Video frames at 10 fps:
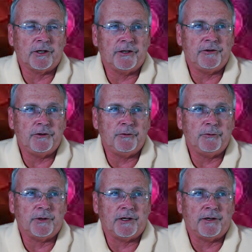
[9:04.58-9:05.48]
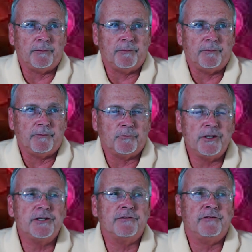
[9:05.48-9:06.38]
going to do
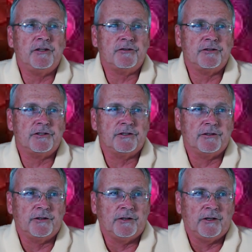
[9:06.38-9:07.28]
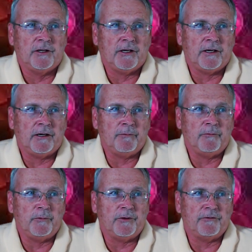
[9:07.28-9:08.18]
regions of interest
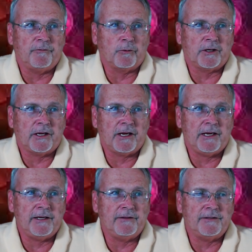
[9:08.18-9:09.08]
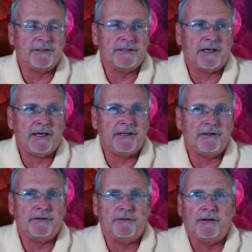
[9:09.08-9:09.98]
with 4K. This is the
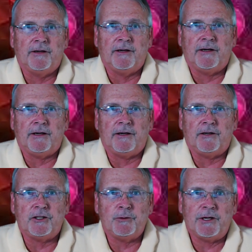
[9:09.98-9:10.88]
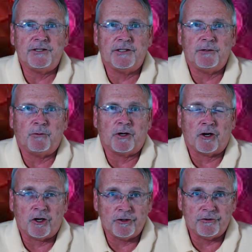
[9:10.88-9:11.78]
AIDA
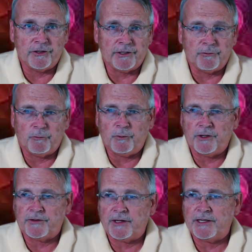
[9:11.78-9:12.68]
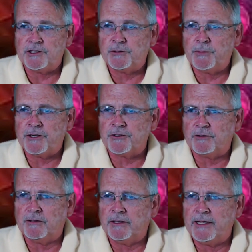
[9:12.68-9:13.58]
UHD-100 with a
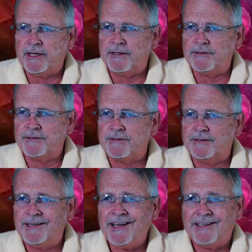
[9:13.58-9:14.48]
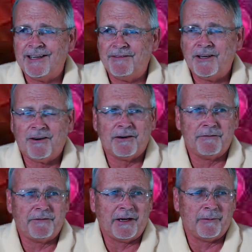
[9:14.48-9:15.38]
special lens. Yeah, Dave, they are a
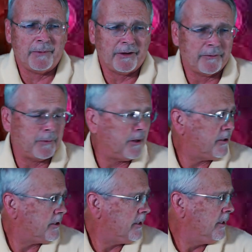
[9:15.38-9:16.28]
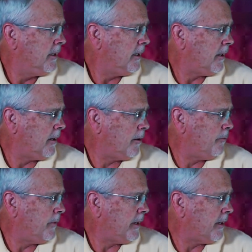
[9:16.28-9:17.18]
foul-mouthed bunch.
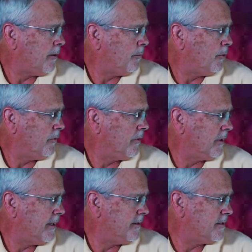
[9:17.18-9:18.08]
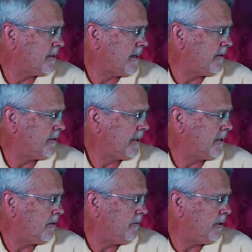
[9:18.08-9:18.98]
And I'll pull the lens out and take
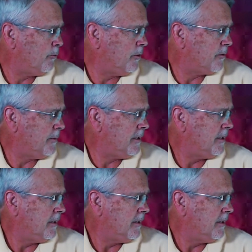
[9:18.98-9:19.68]
it over there with me.